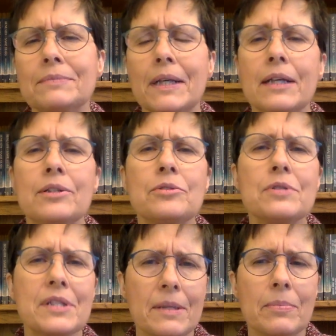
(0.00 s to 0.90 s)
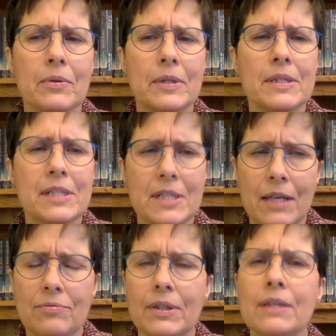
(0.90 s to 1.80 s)
and to skipper it
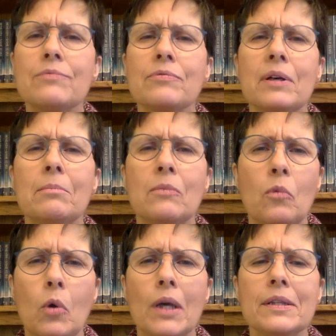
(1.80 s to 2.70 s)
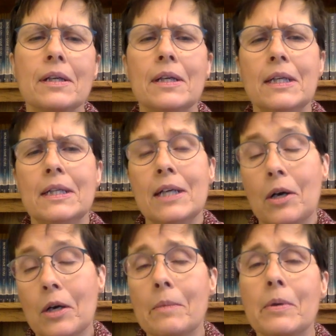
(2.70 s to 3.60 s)
safely from one
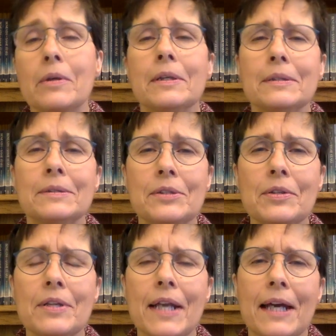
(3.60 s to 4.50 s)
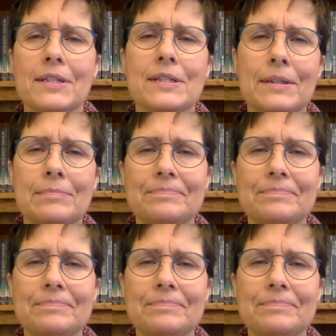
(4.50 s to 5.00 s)
harbor to the next.